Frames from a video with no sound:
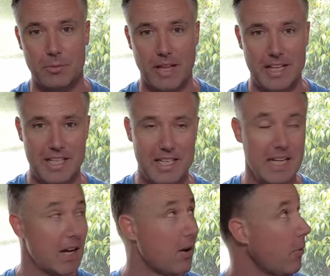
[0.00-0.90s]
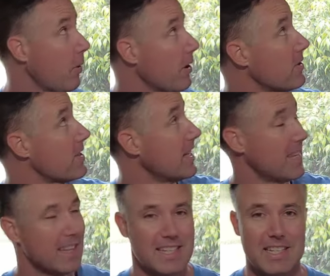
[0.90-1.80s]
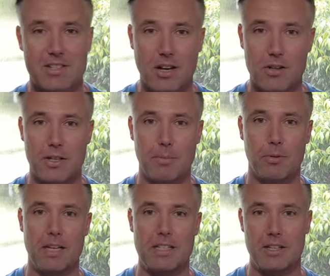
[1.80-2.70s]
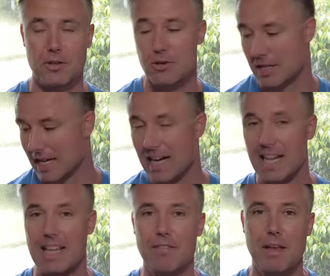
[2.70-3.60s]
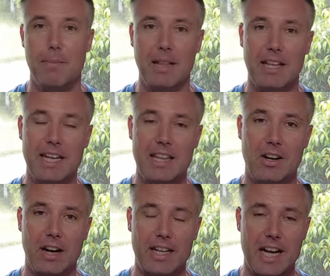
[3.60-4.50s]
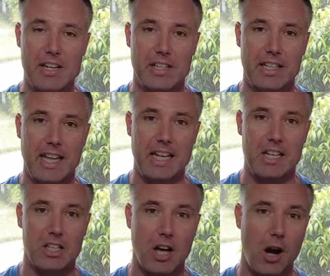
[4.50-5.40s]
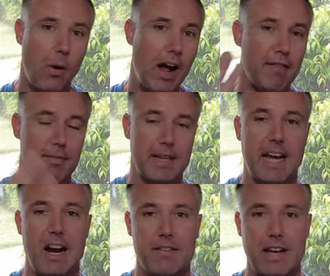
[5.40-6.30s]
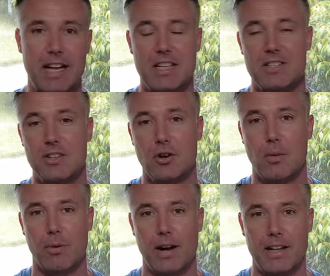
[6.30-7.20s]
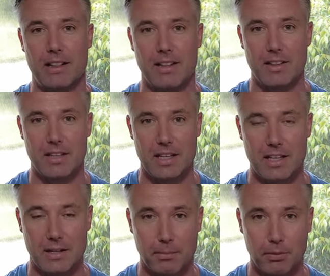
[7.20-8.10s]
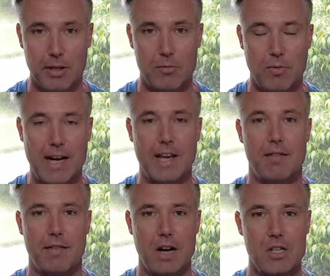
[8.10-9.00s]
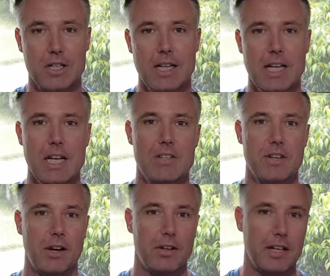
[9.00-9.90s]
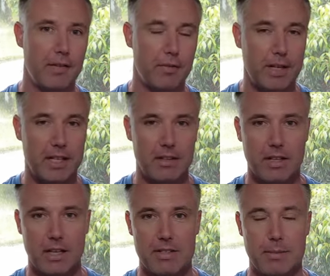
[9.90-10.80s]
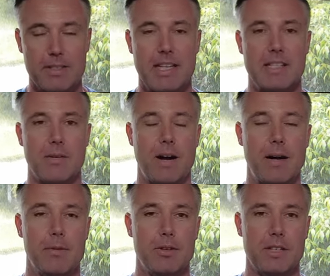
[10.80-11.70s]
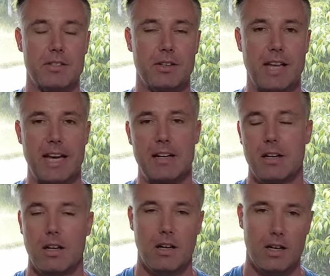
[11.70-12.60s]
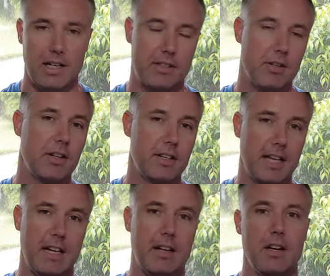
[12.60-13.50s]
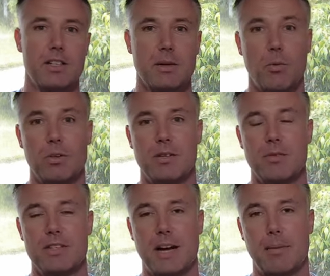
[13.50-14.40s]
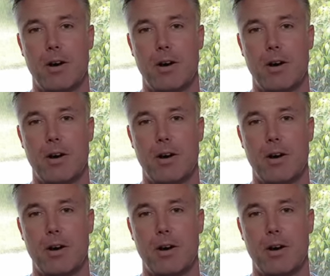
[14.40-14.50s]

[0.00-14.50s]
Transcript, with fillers: they did. Whereas this is so simple and easy to use. I love the ability that I can actually then go away from the caravan and still operate the complete radio function. So if someone says the music's too loud, I can turn it down. Someone wants the music up